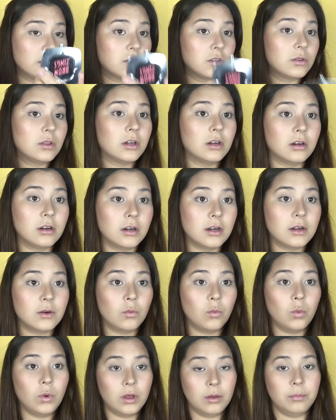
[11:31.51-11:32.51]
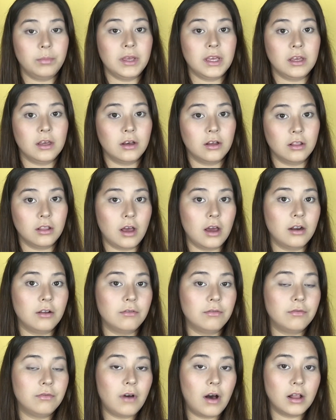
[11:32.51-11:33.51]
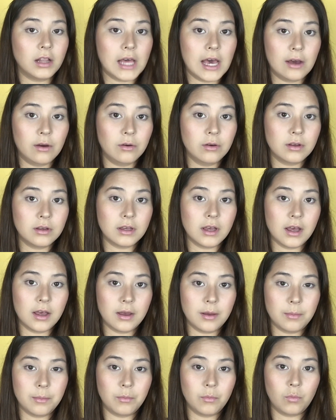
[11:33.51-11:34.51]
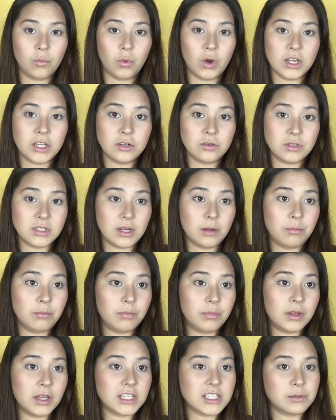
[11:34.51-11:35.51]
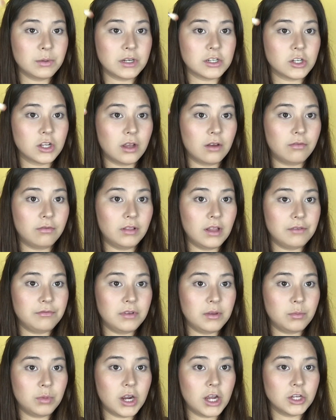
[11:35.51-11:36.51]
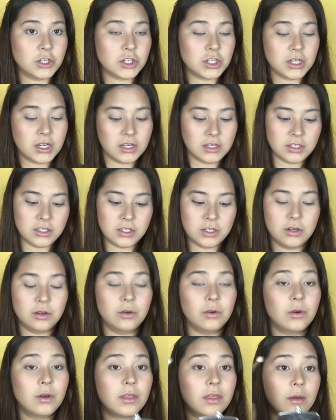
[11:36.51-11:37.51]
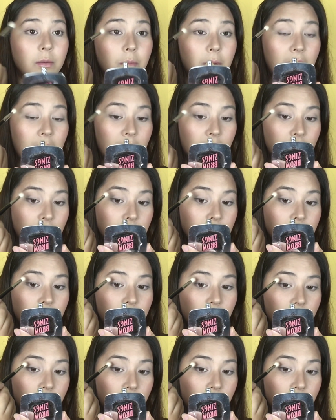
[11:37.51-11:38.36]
So there will be a lot of fallout when you dip, especially a fluffy brush, into the pan.